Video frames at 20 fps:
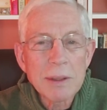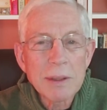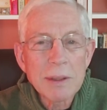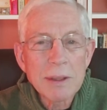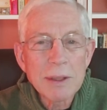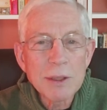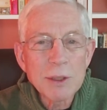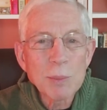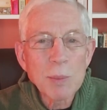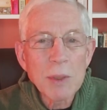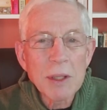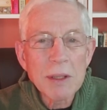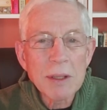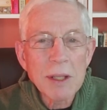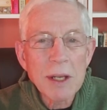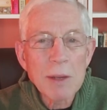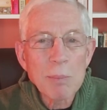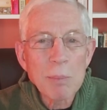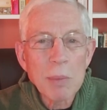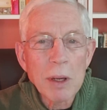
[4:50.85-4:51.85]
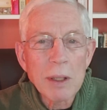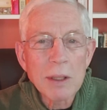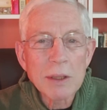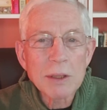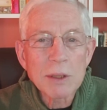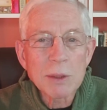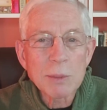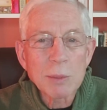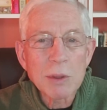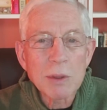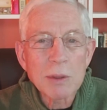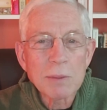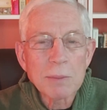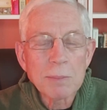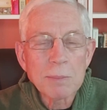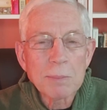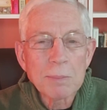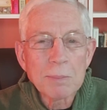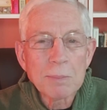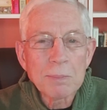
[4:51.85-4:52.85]
And He's made that possible.
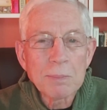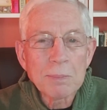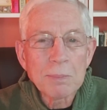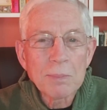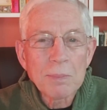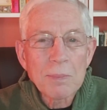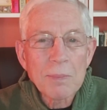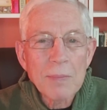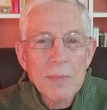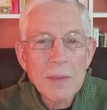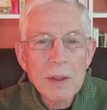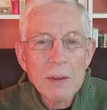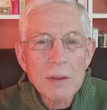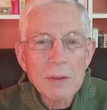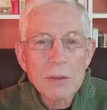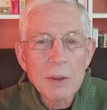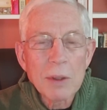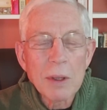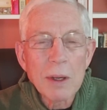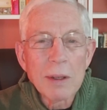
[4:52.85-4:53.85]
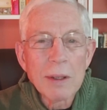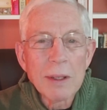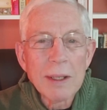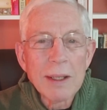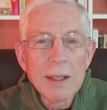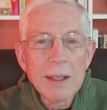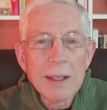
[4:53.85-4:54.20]
So